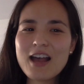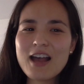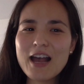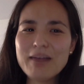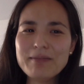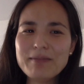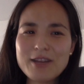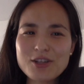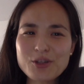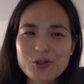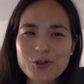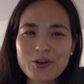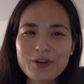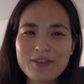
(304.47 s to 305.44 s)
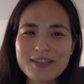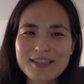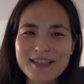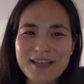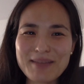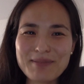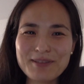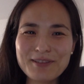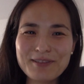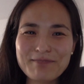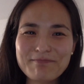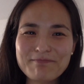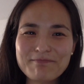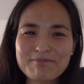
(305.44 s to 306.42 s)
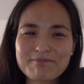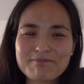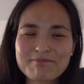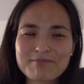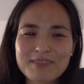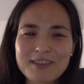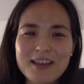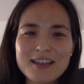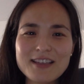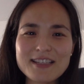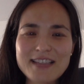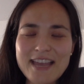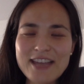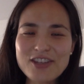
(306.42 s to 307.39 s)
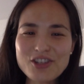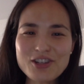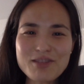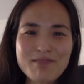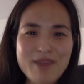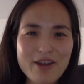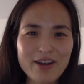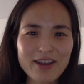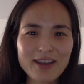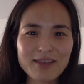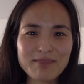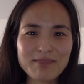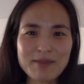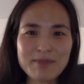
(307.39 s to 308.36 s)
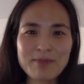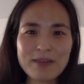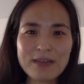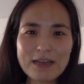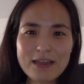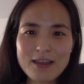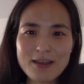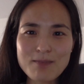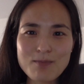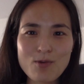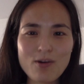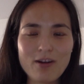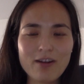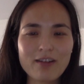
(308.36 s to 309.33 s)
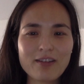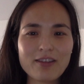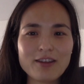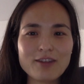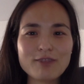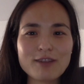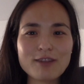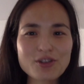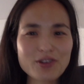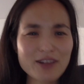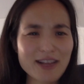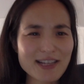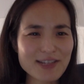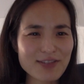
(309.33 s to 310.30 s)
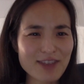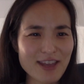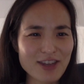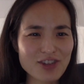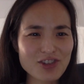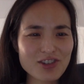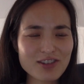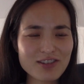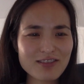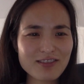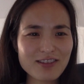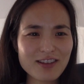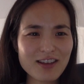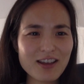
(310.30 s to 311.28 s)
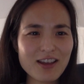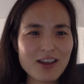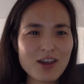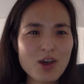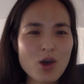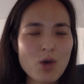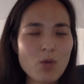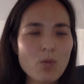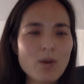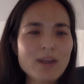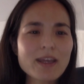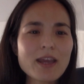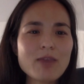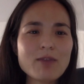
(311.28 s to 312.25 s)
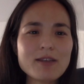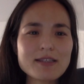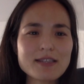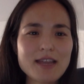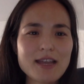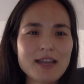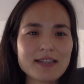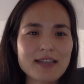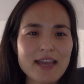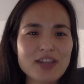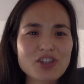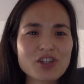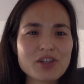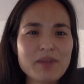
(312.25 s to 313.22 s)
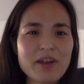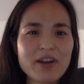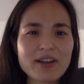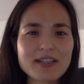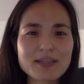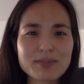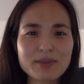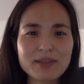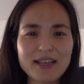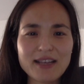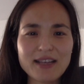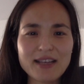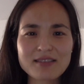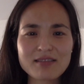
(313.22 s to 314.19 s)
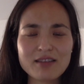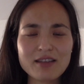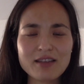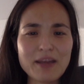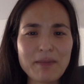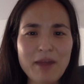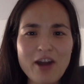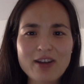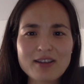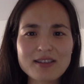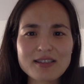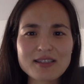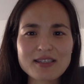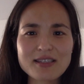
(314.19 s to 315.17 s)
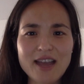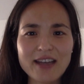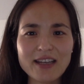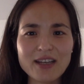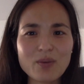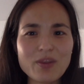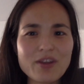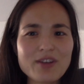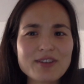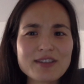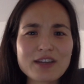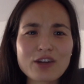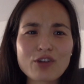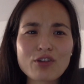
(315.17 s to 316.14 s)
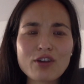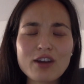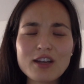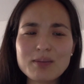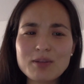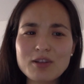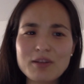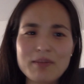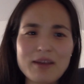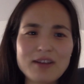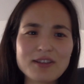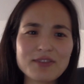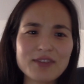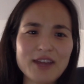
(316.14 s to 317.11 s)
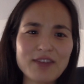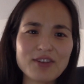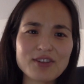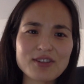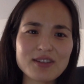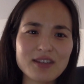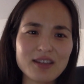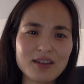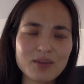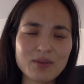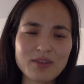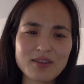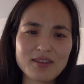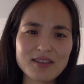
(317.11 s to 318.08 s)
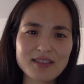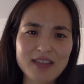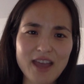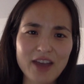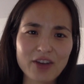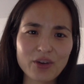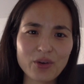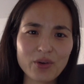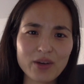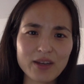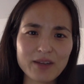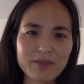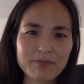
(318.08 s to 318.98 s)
I'm not sure of this label. Does Asian American mean anything more than a racial classification? What can we say is the Asian American's place in American society when there is an incredible amount of diversity within this category?